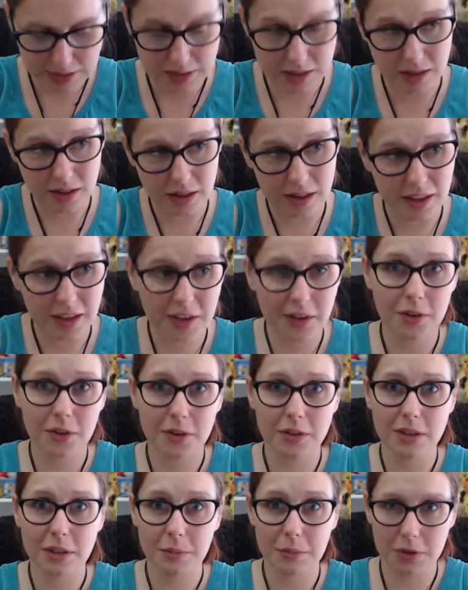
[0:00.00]
later
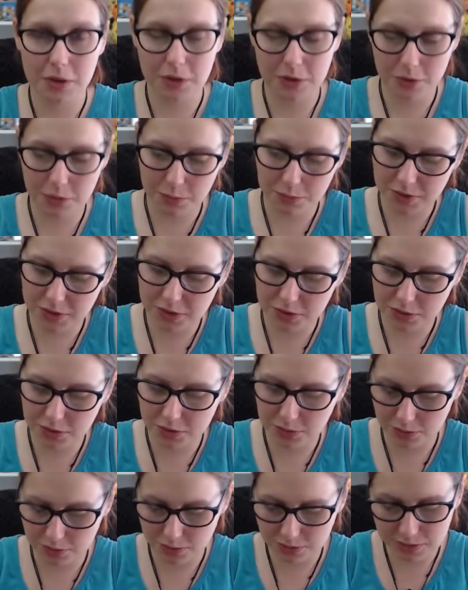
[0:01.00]
on I'm gonna open it
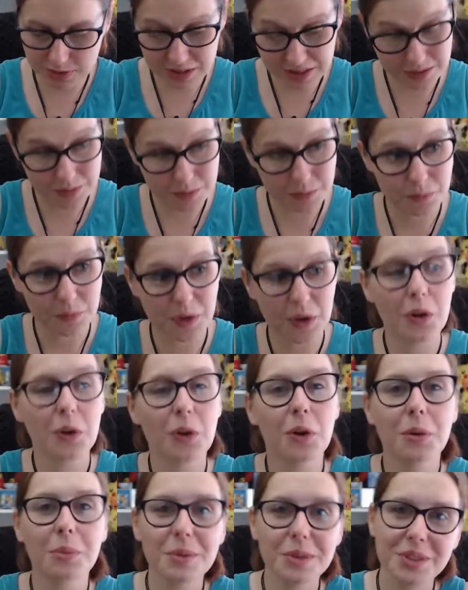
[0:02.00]
too when I
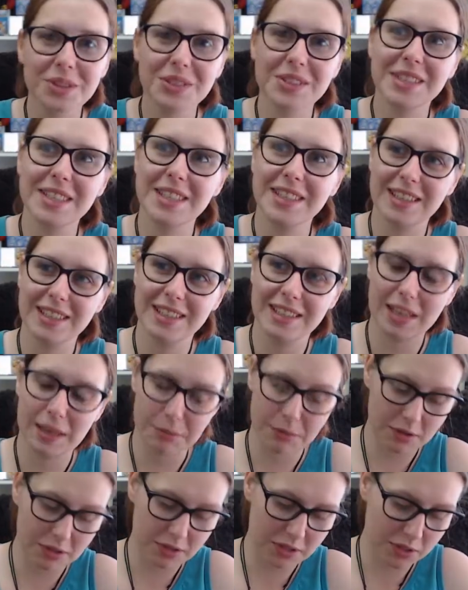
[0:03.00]
open to eat it, I'm
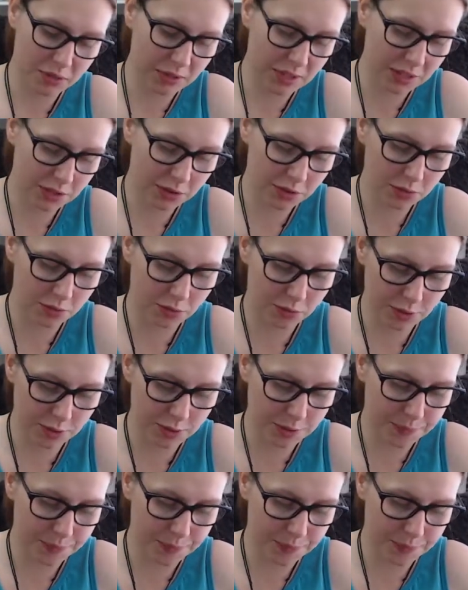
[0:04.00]
gonna try to um,